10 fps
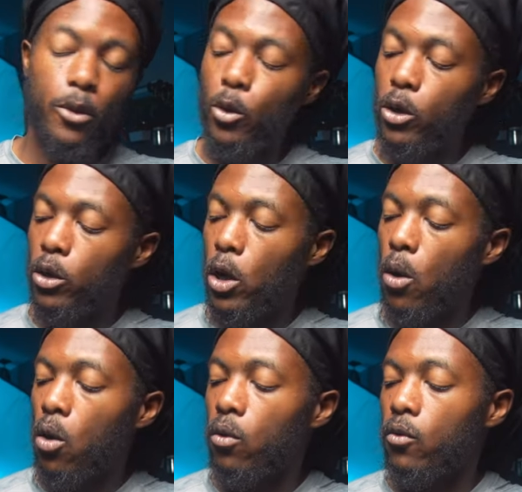we will go
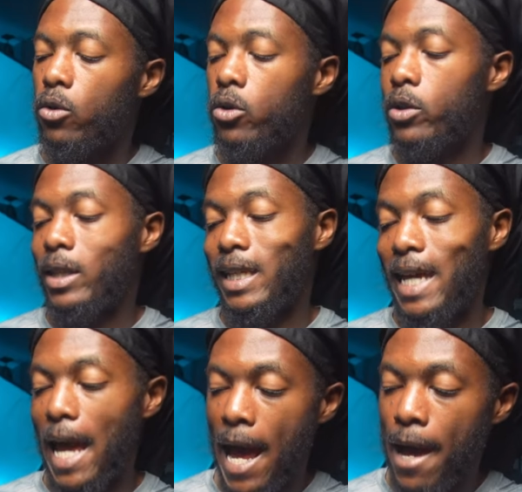over the
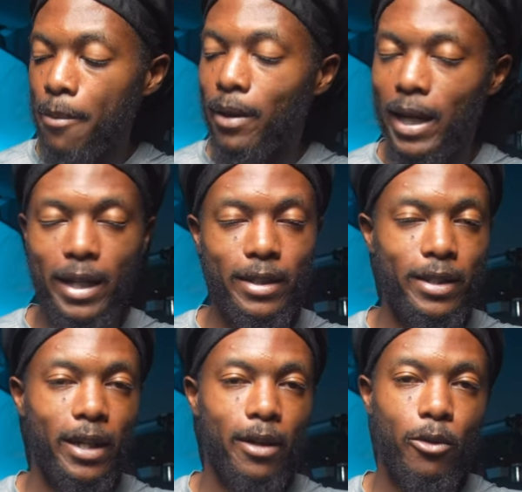app, like I
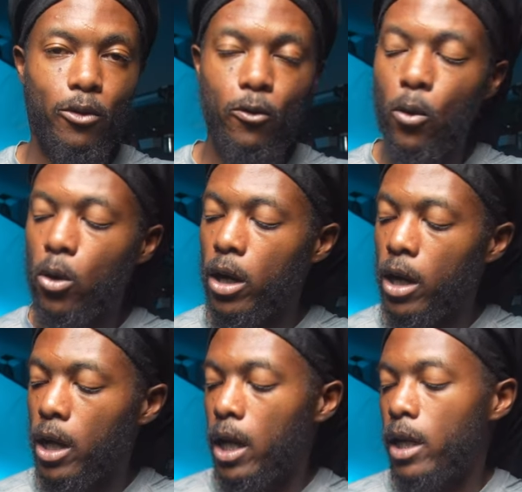said before.
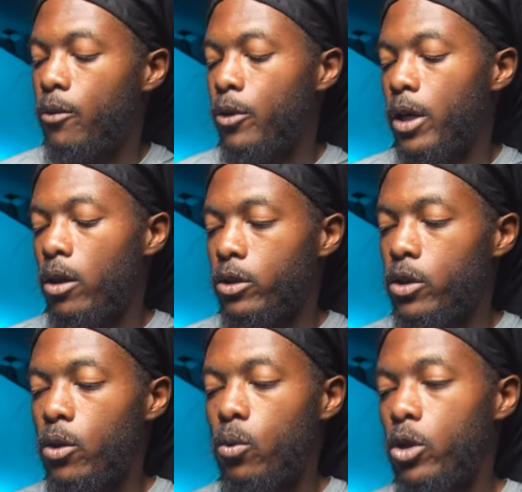And then we
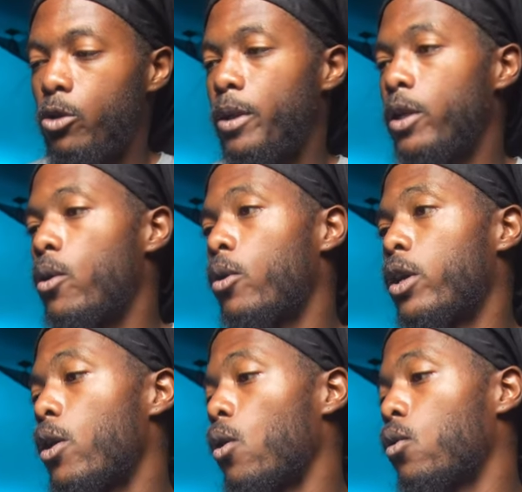also will be
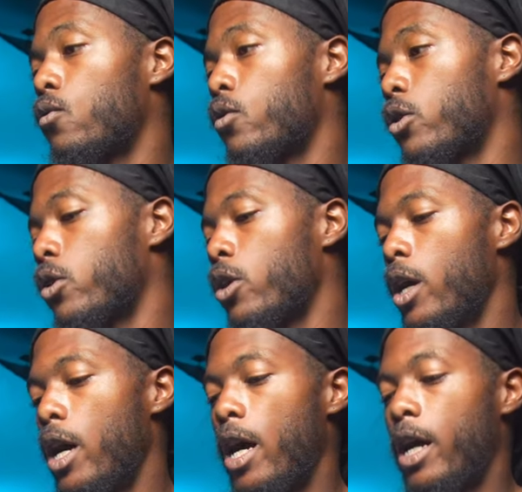going over,
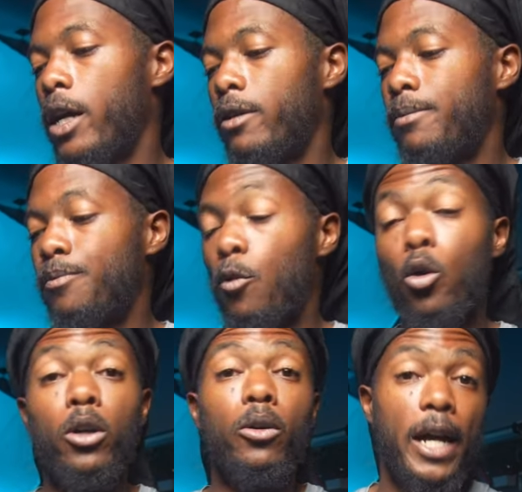
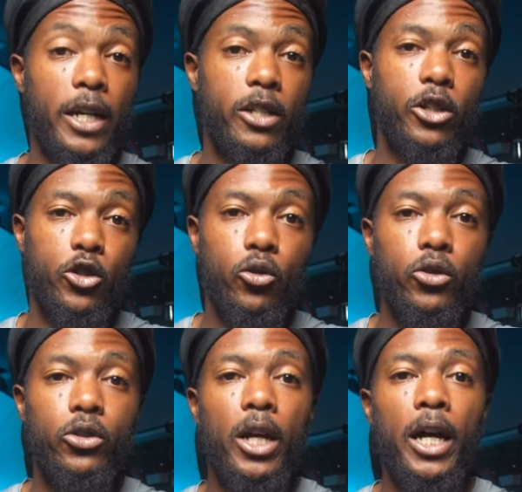actually
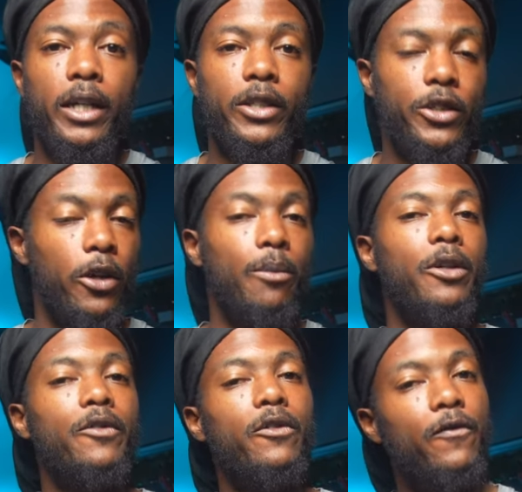showing you guys some
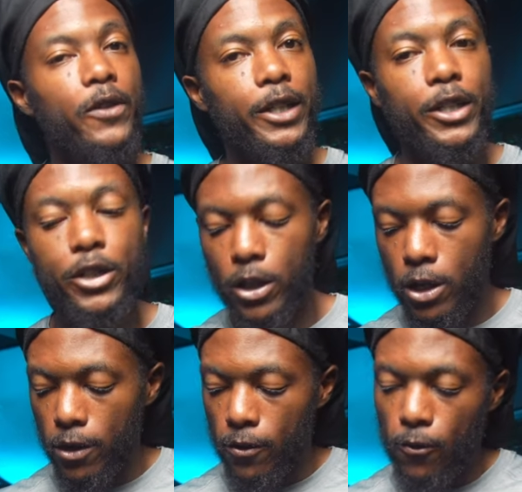of the footage
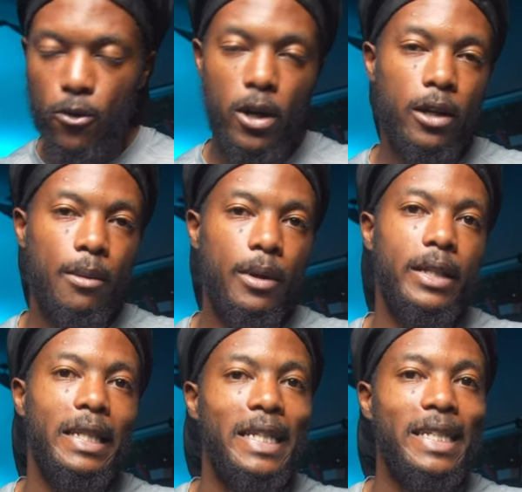from
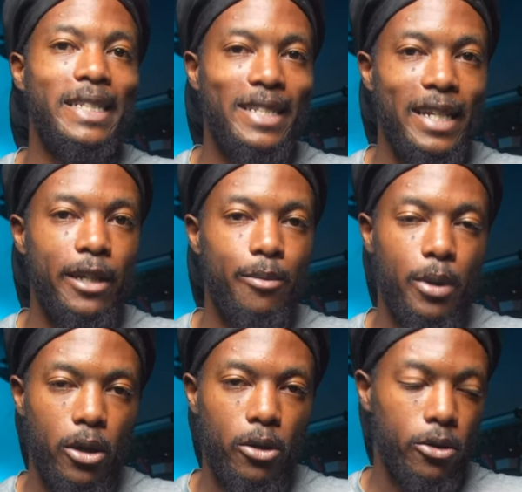the
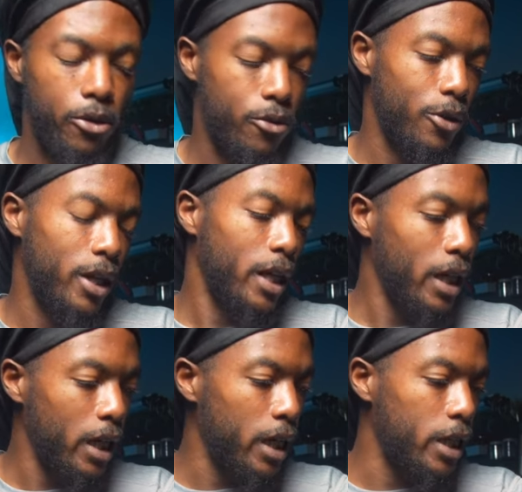Cinepeer
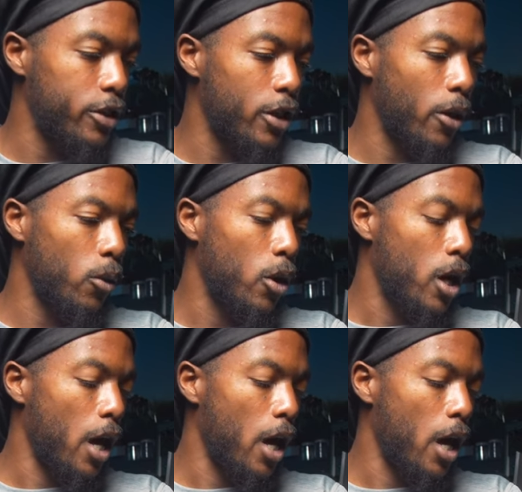3E. So,